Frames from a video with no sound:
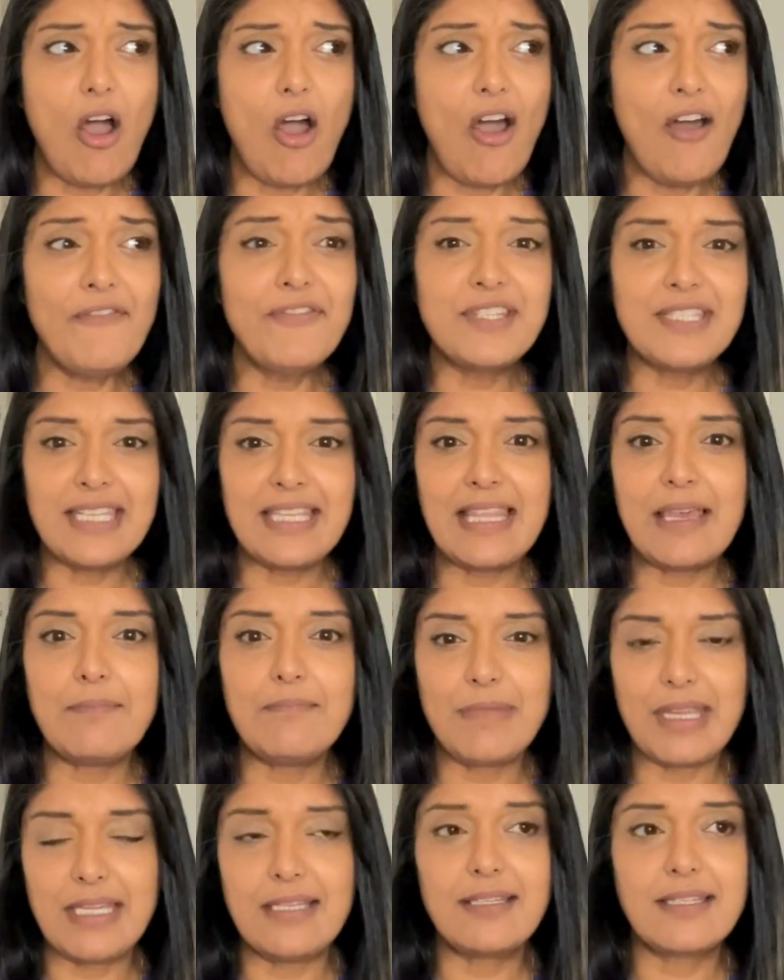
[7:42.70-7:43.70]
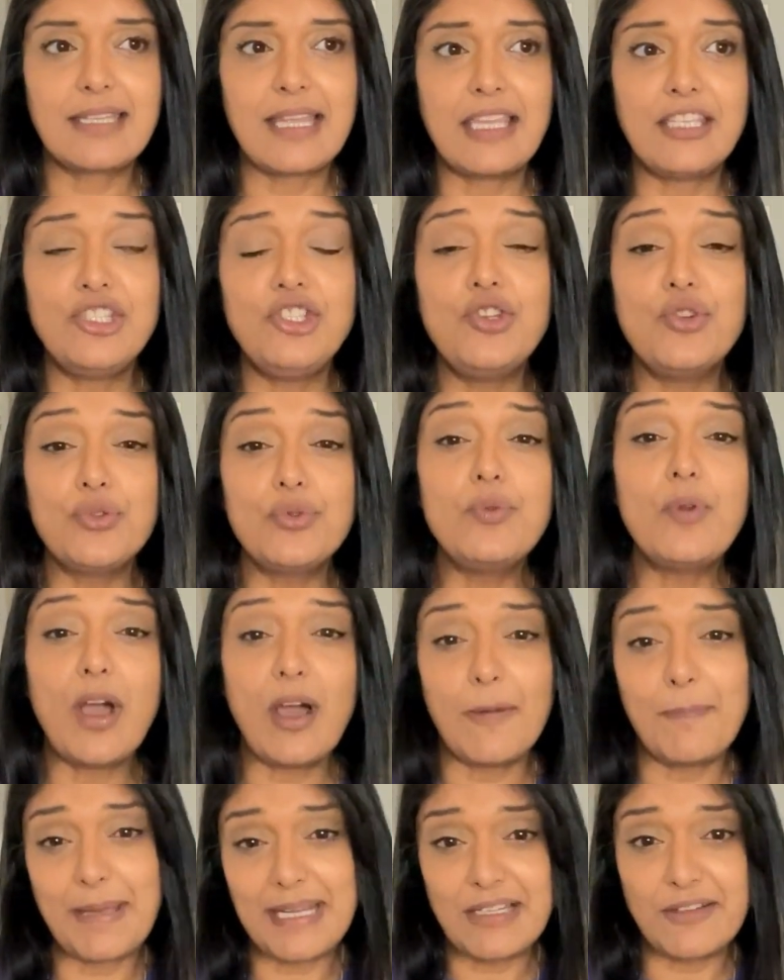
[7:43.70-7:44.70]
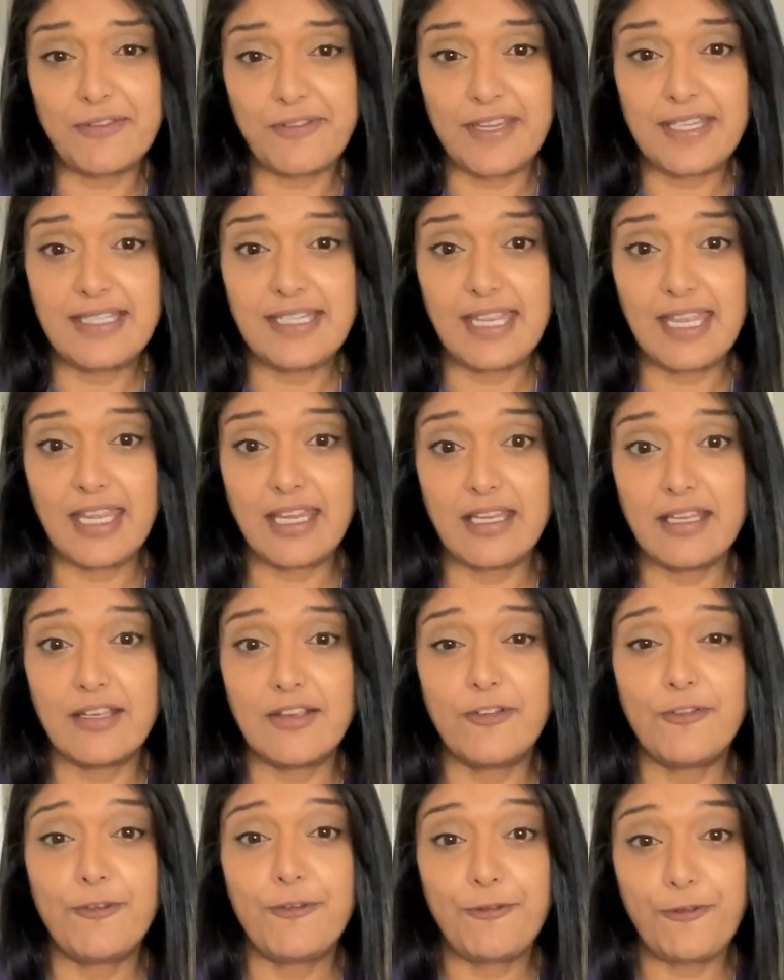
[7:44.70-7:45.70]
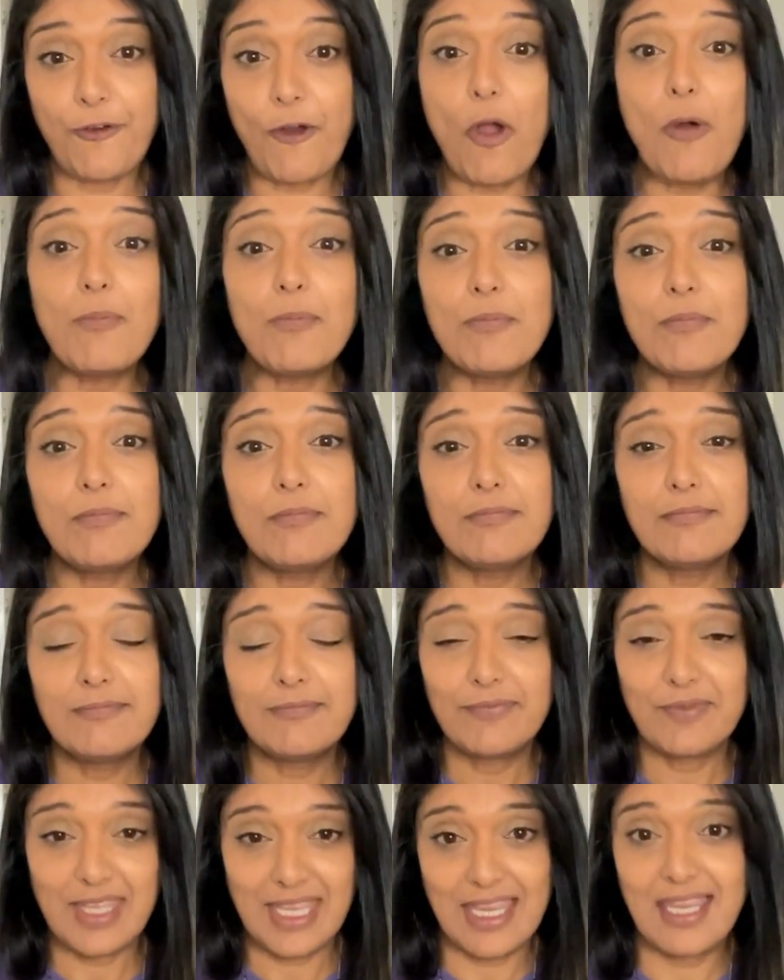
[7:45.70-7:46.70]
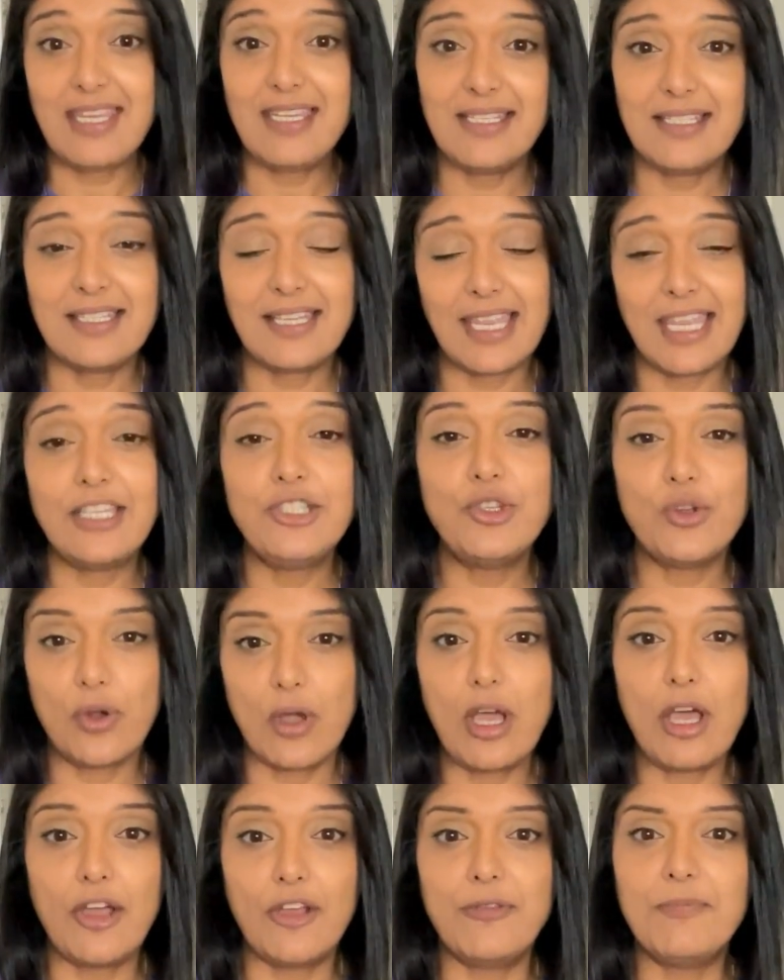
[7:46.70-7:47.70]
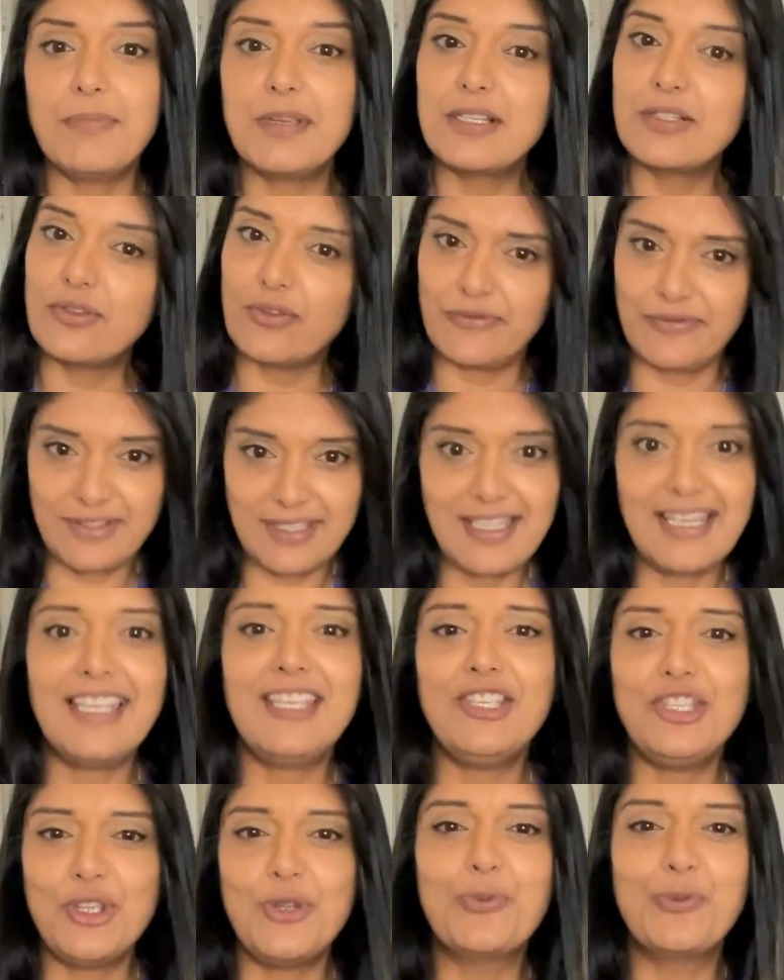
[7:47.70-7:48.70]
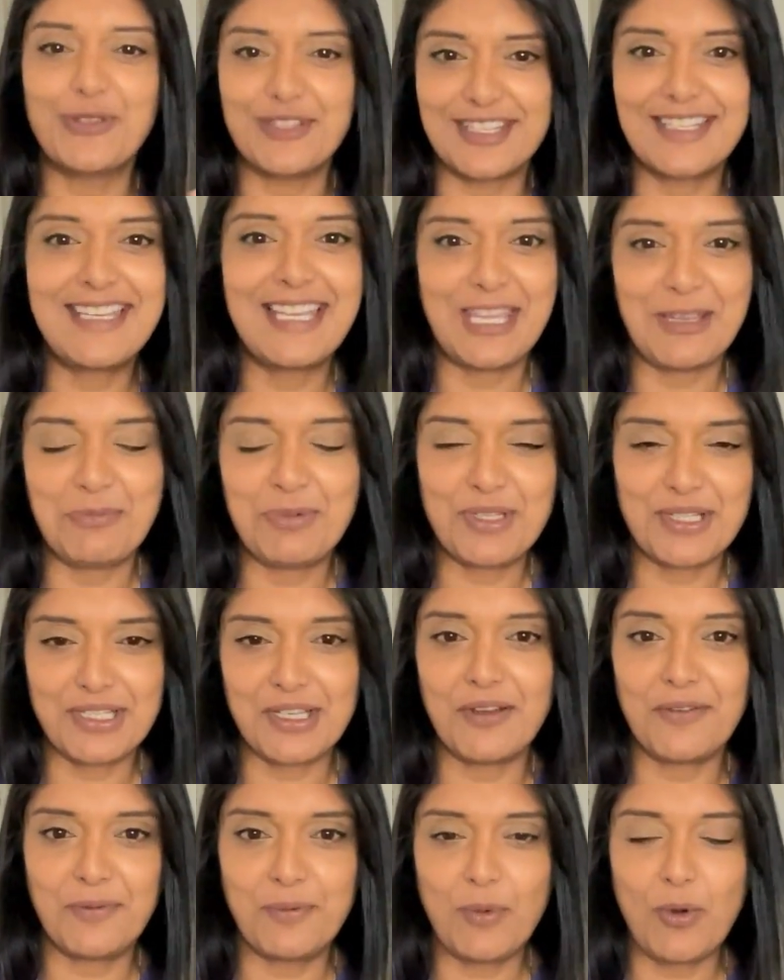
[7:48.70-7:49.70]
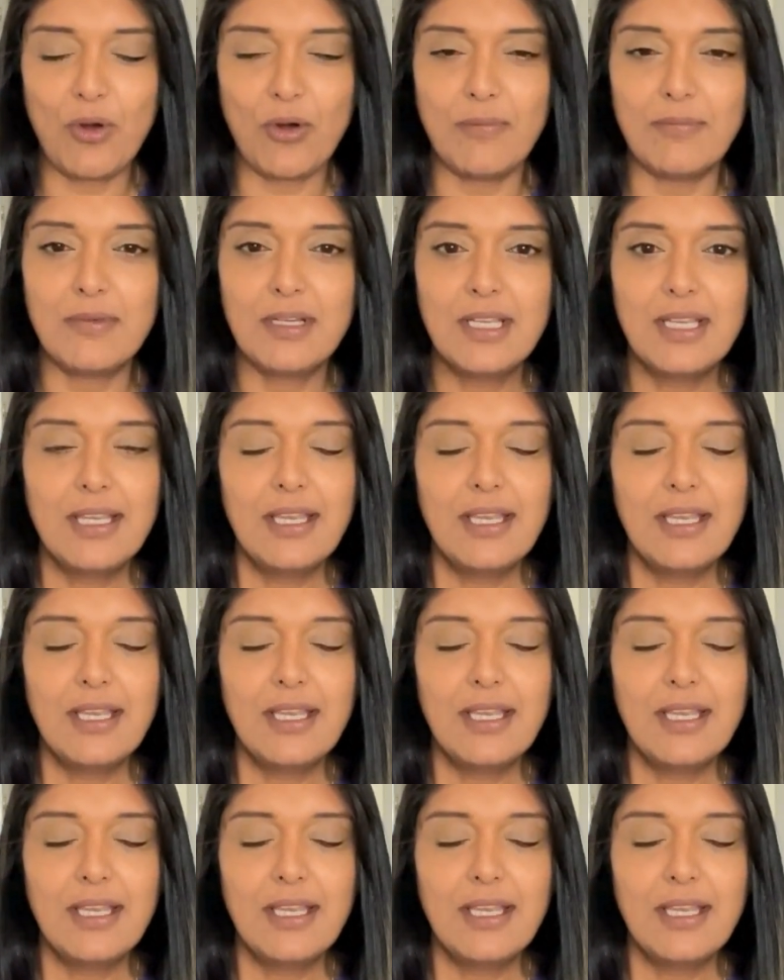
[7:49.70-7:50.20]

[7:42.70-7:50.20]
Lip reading: obviously, that means that you are benefiting from the heat in your home, because obviously you want to keep yourself warm.